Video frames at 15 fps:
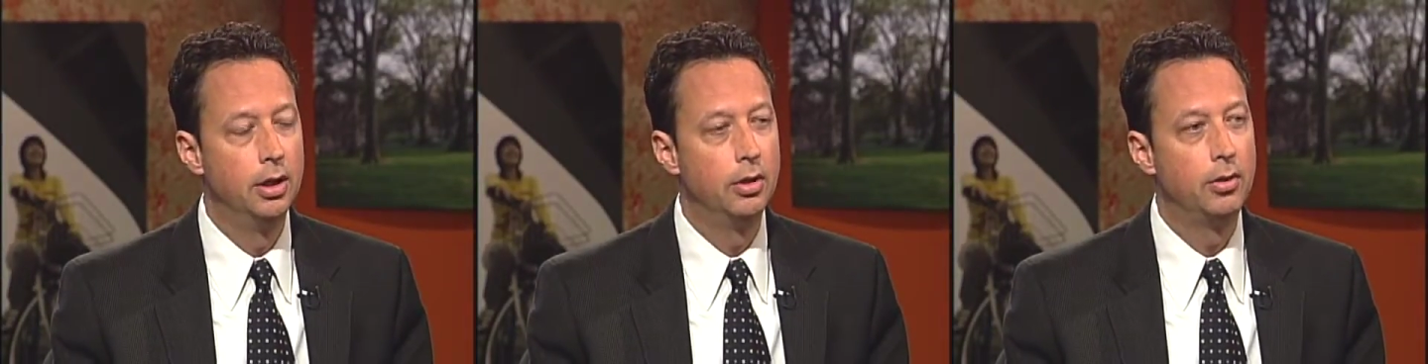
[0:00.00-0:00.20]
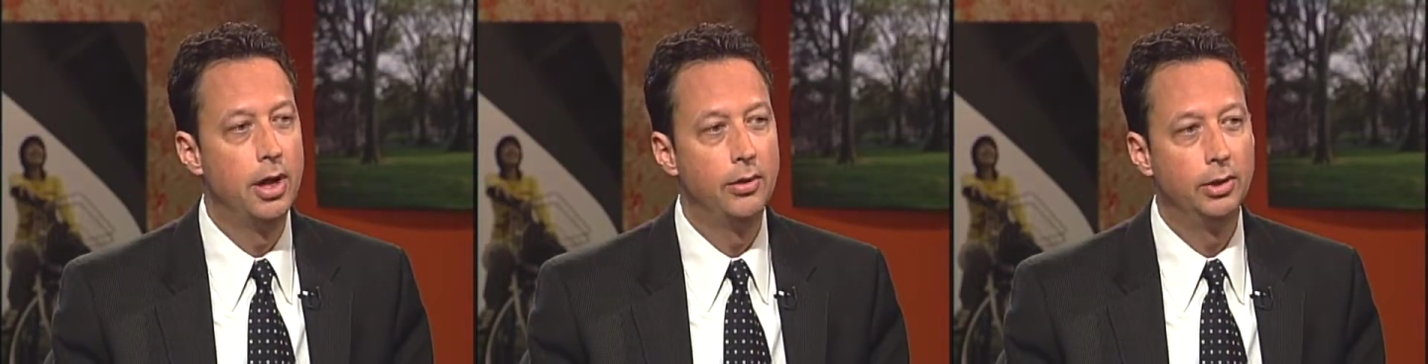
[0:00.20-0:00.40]

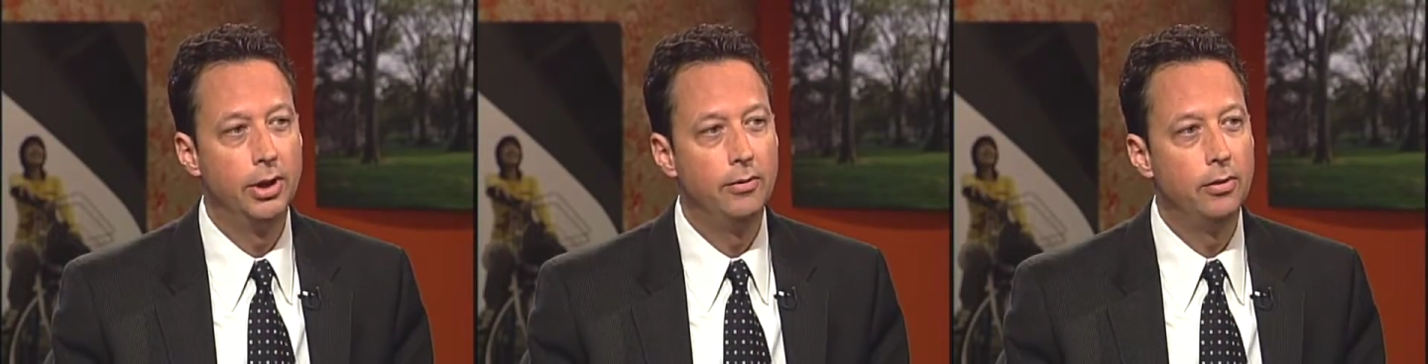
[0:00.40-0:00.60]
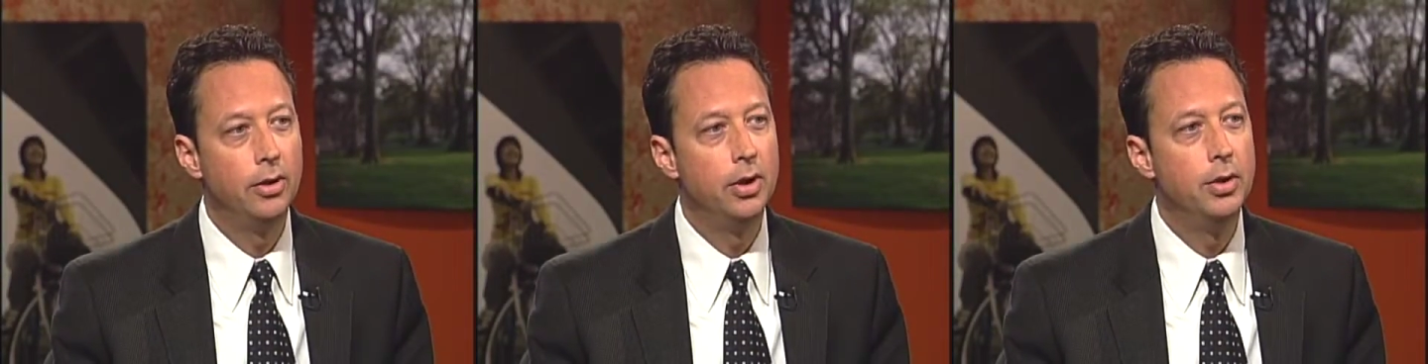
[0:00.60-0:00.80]
Ground
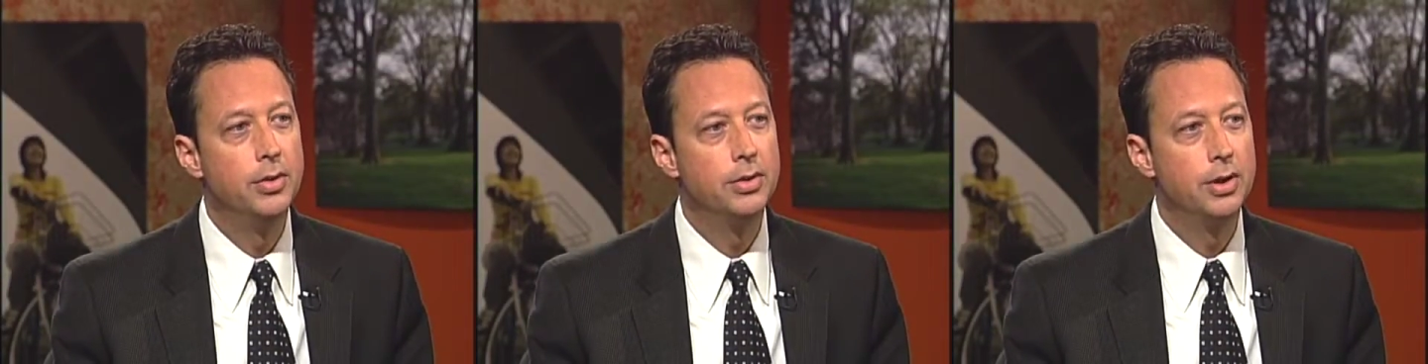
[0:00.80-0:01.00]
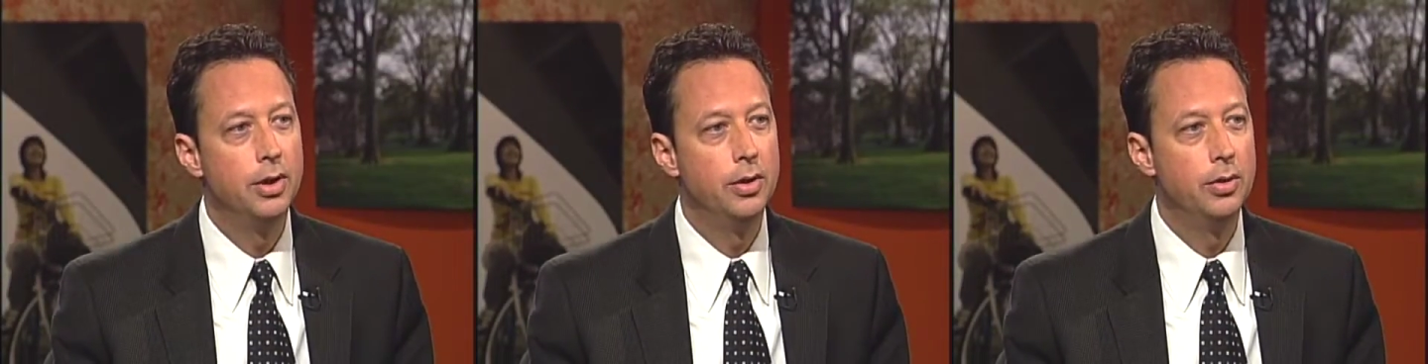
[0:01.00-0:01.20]
level
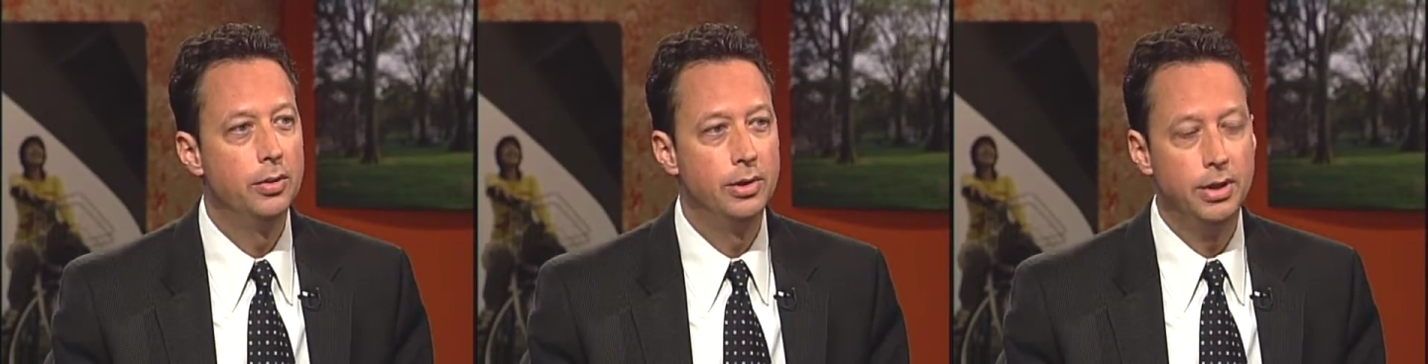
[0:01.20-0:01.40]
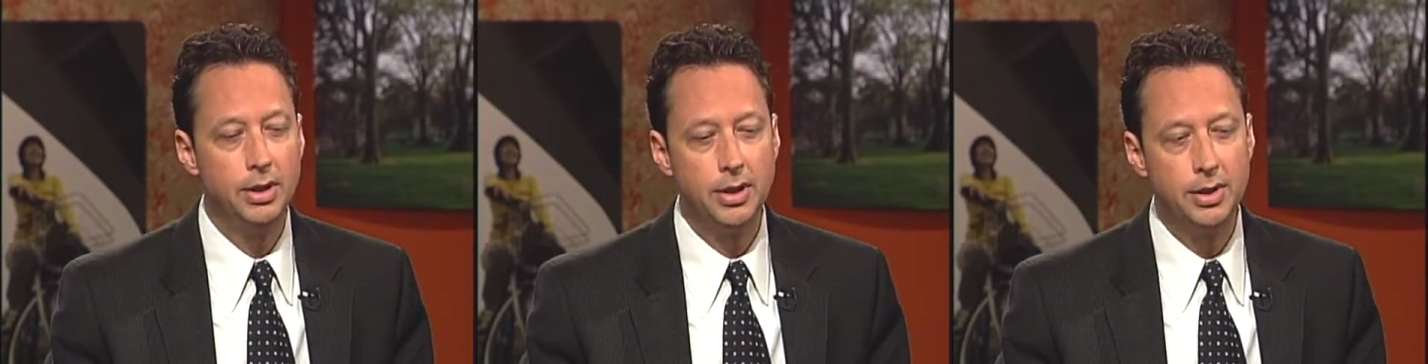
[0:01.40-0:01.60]

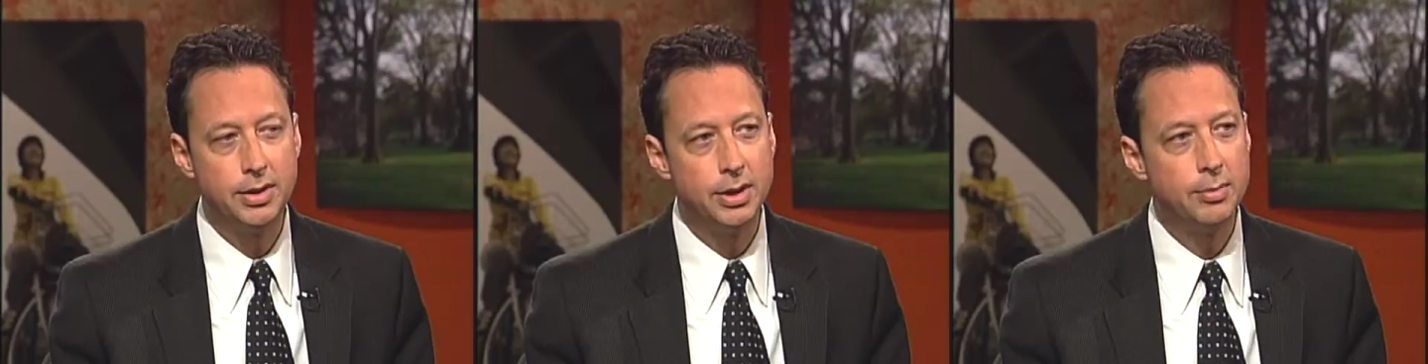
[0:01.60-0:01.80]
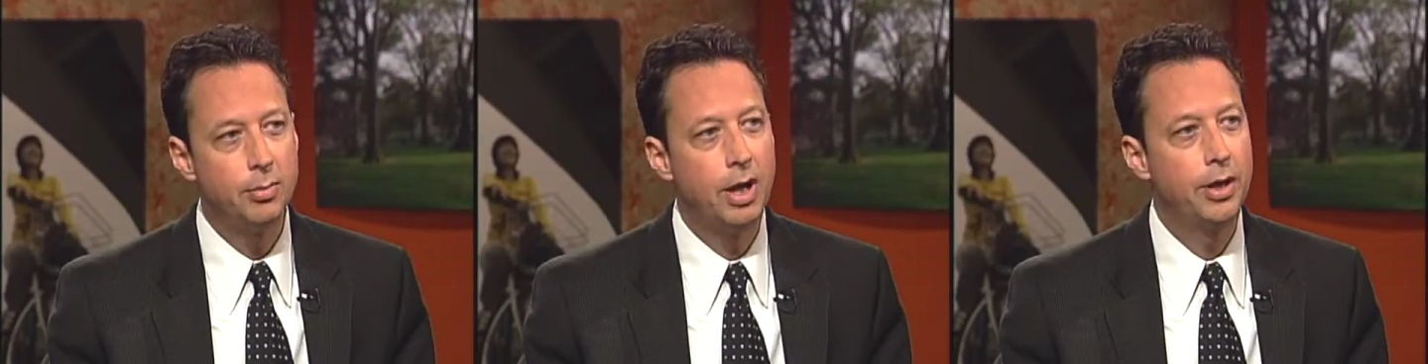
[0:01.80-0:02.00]
ozone is,
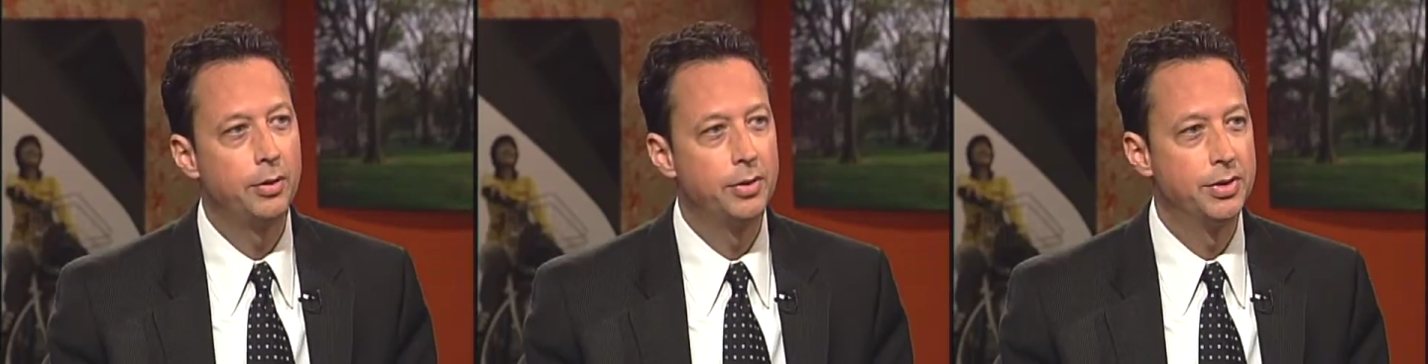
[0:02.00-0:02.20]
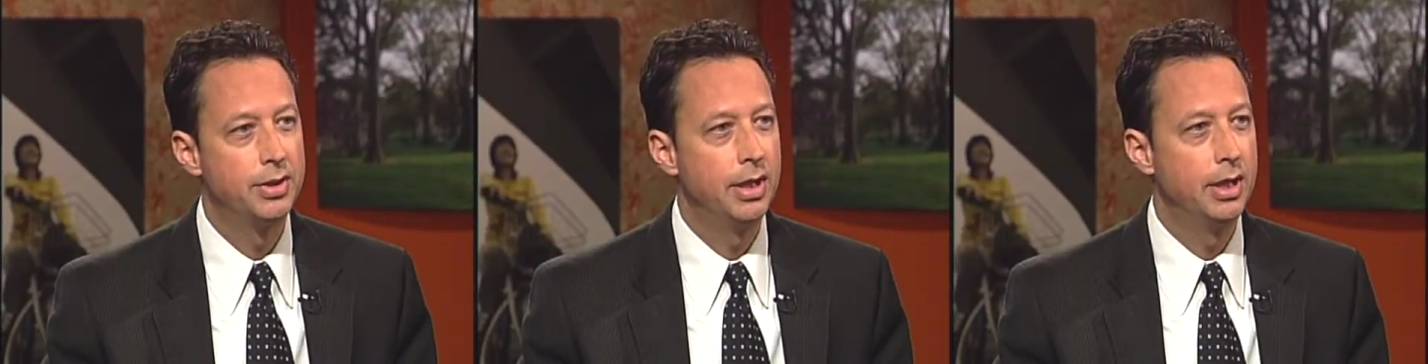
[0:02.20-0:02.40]
as
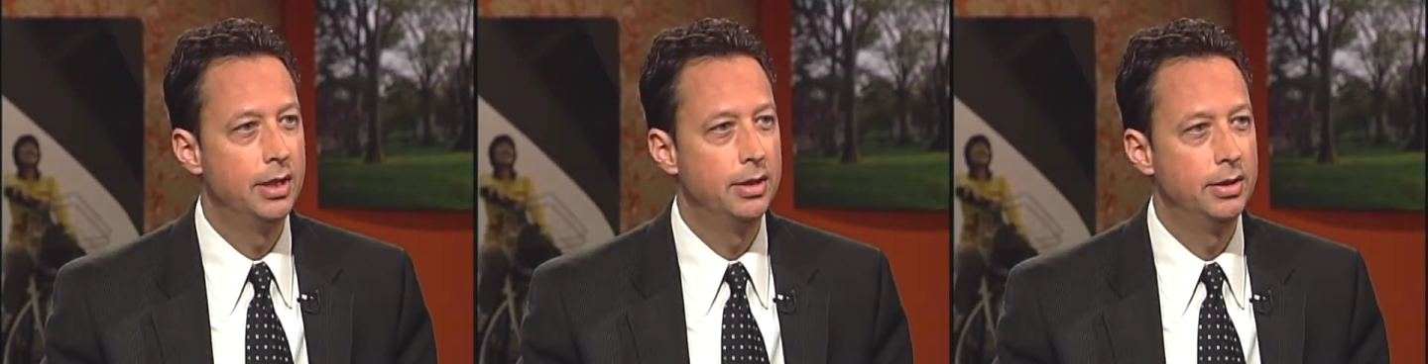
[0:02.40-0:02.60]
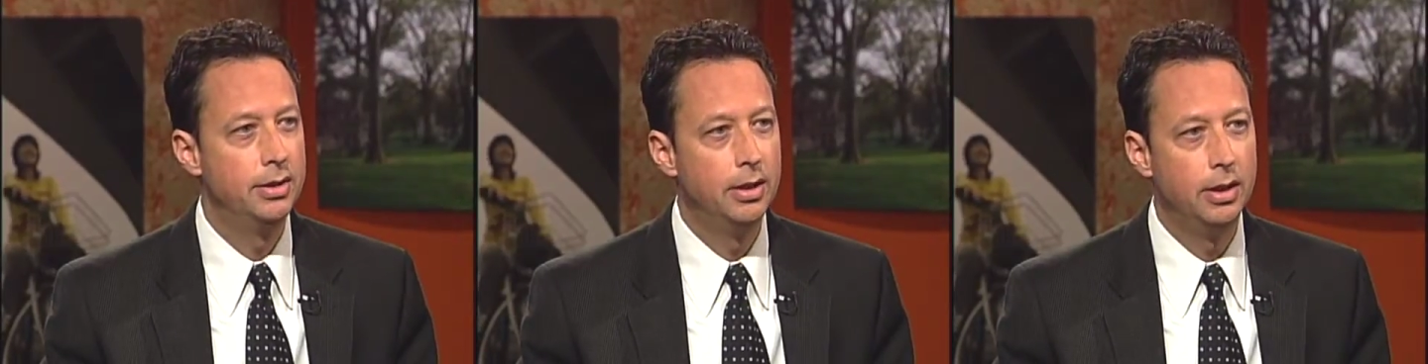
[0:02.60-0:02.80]
Michael
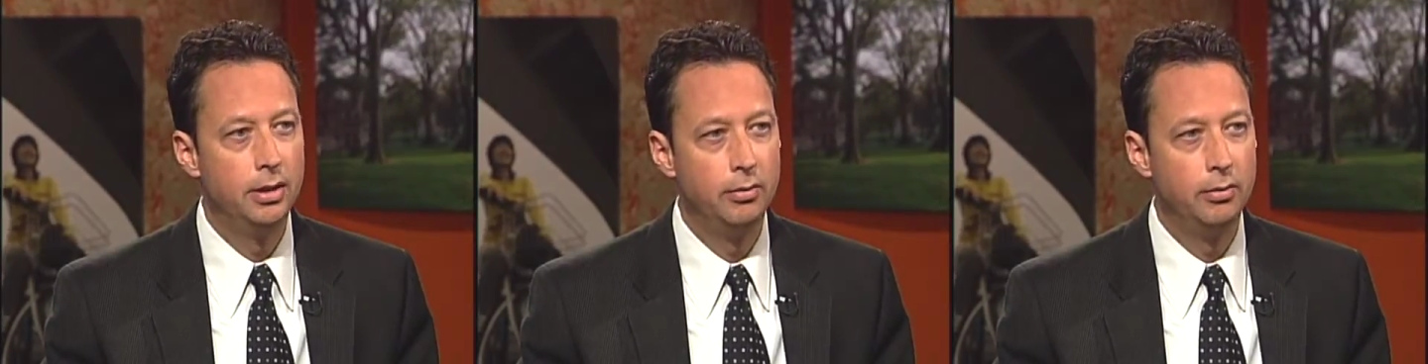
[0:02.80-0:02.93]
said,